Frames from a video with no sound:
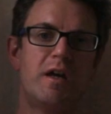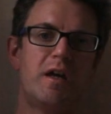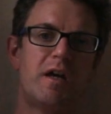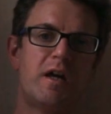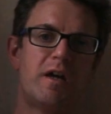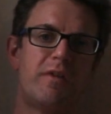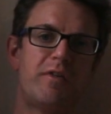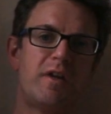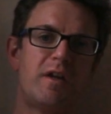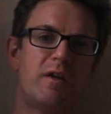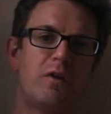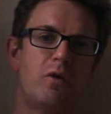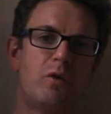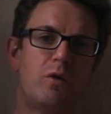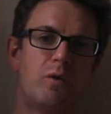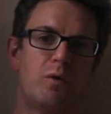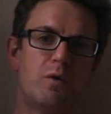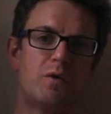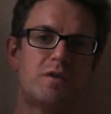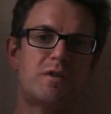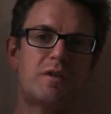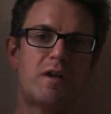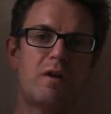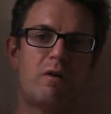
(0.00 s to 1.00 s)
And then
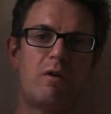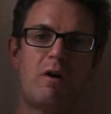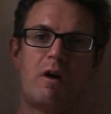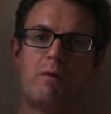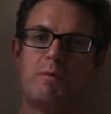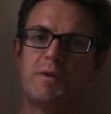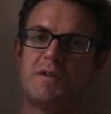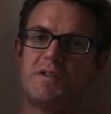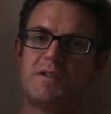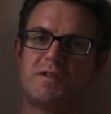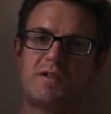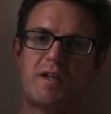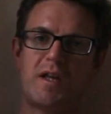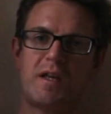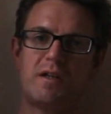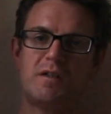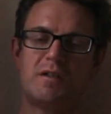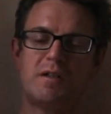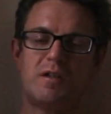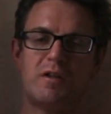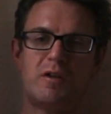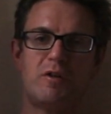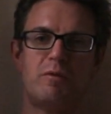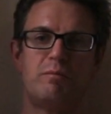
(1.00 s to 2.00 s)
also I would say
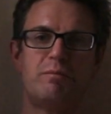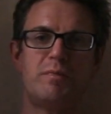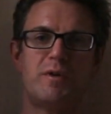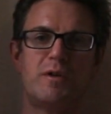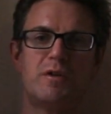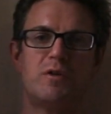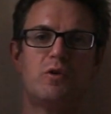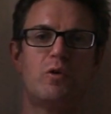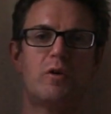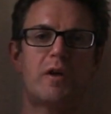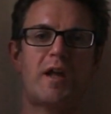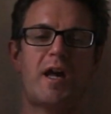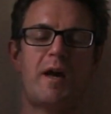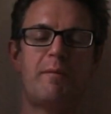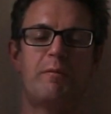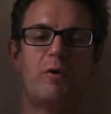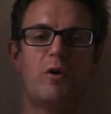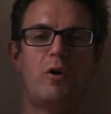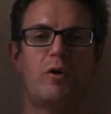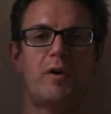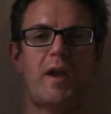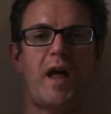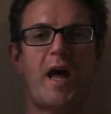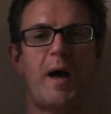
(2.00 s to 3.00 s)
to you, put your
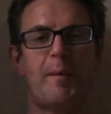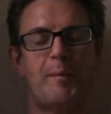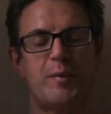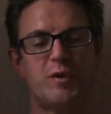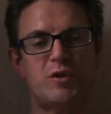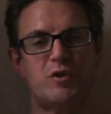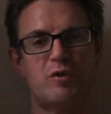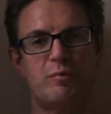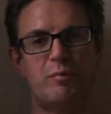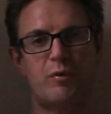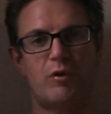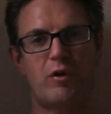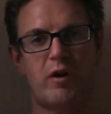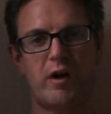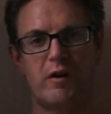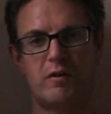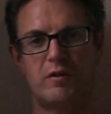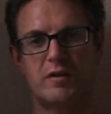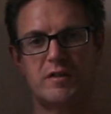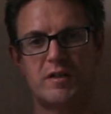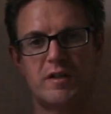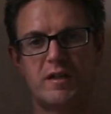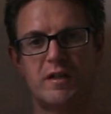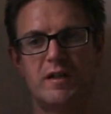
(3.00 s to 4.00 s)
camera on aperture
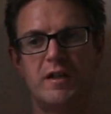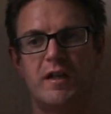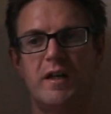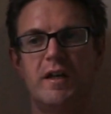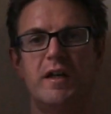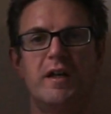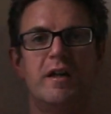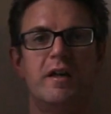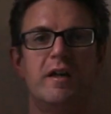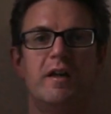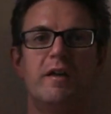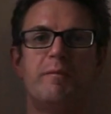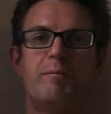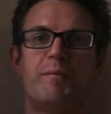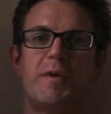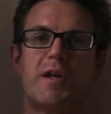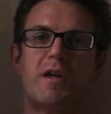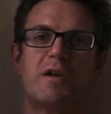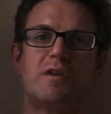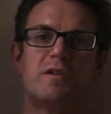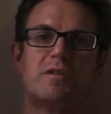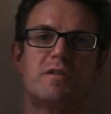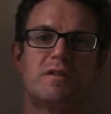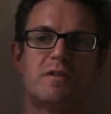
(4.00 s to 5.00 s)
priority,
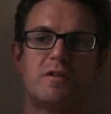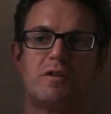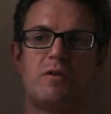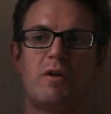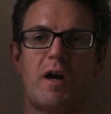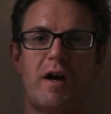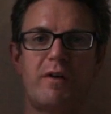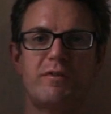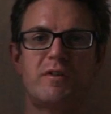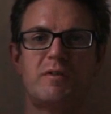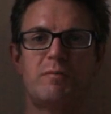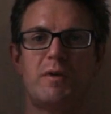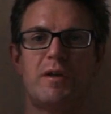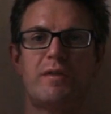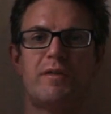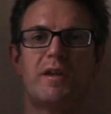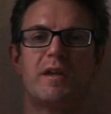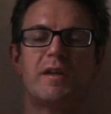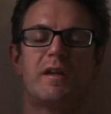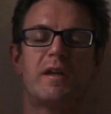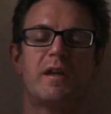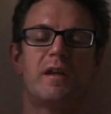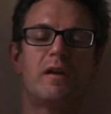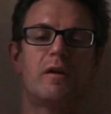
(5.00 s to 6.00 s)
because you have to be
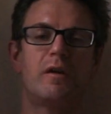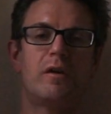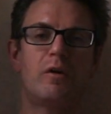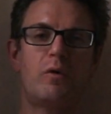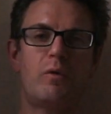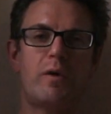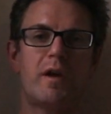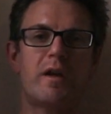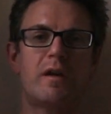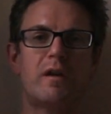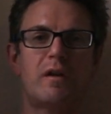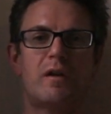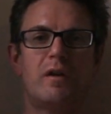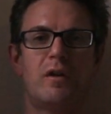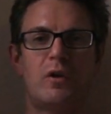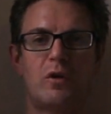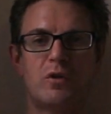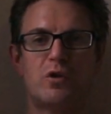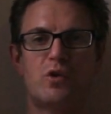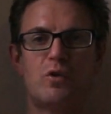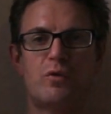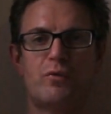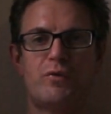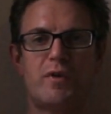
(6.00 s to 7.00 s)
thinking quick and
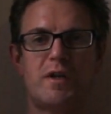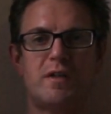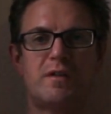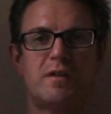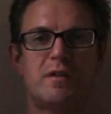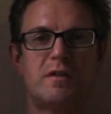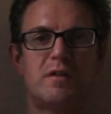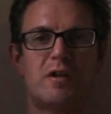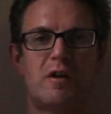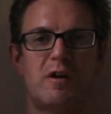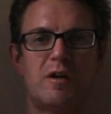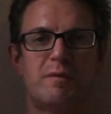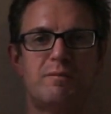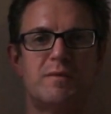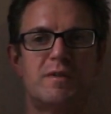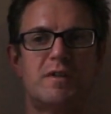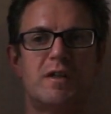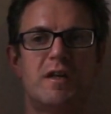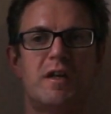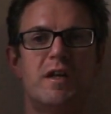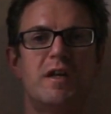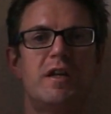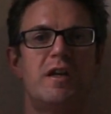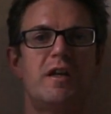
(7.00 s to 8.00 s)
on your feet at
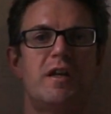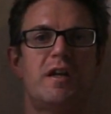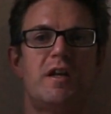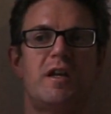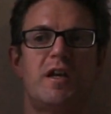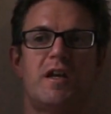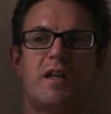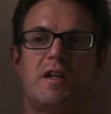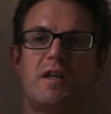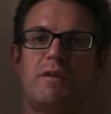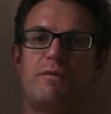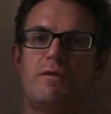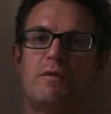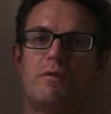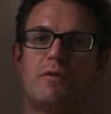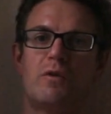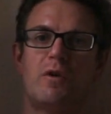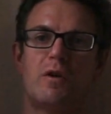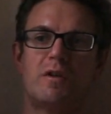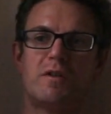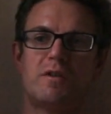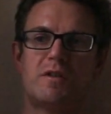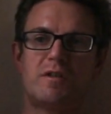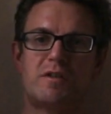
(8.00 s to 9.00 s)
times. And if you've
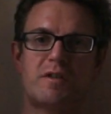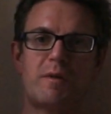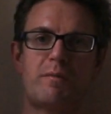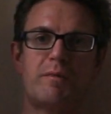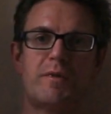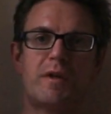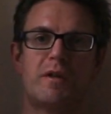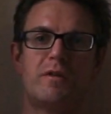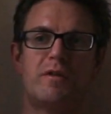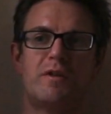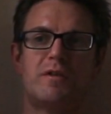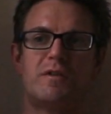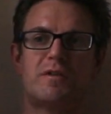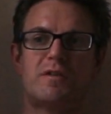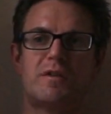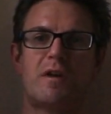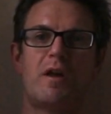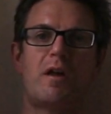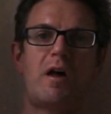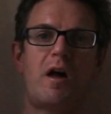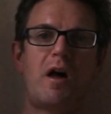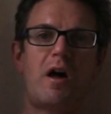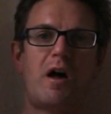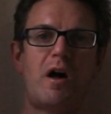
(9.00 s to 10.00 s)
got something that's
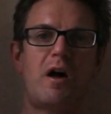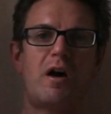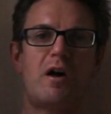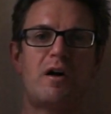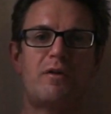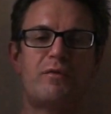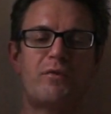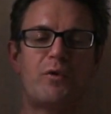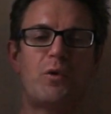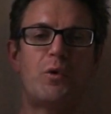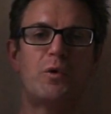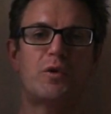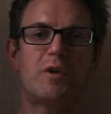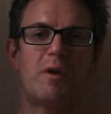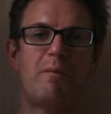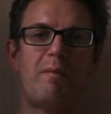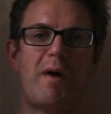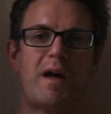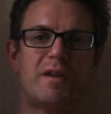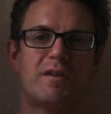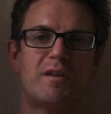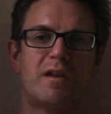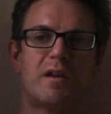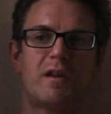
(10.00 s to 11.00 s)
half
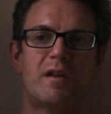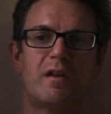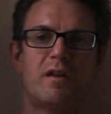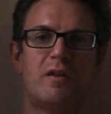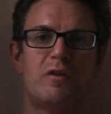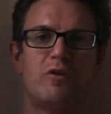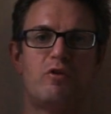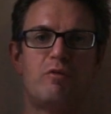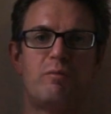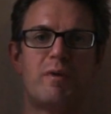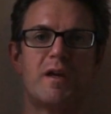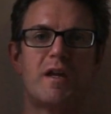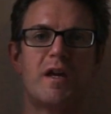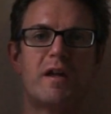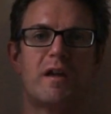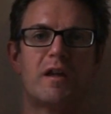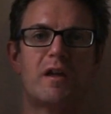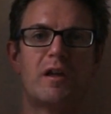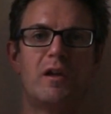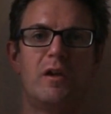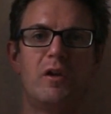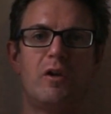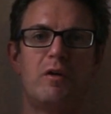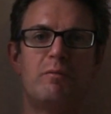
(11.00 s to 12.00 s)
automatic, you'll be
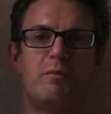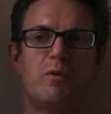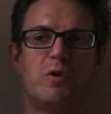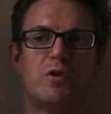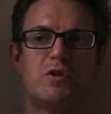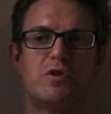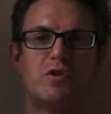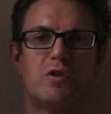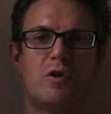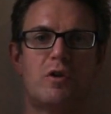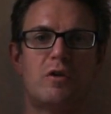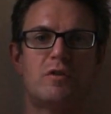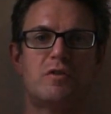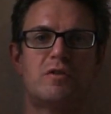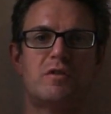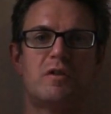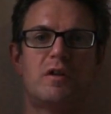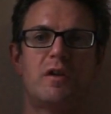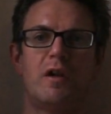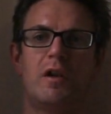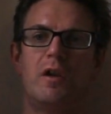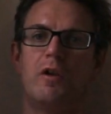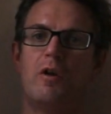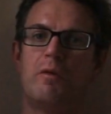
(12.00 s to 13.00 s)
getting a lot more shots
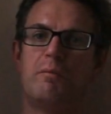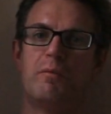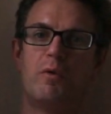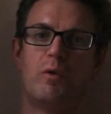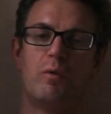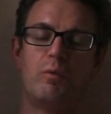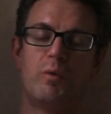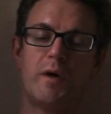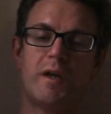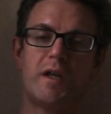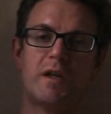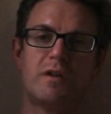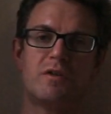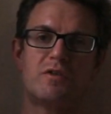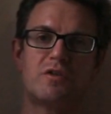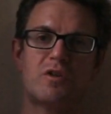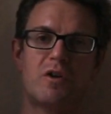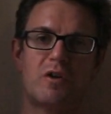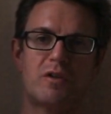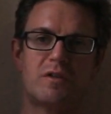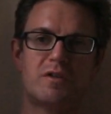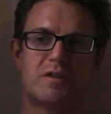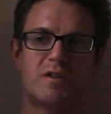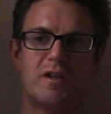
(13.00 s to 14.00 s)
and a lot more winning
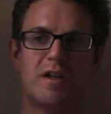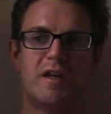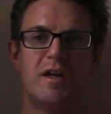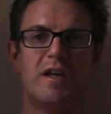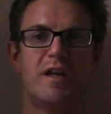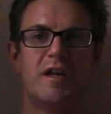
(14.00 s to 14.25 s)
shots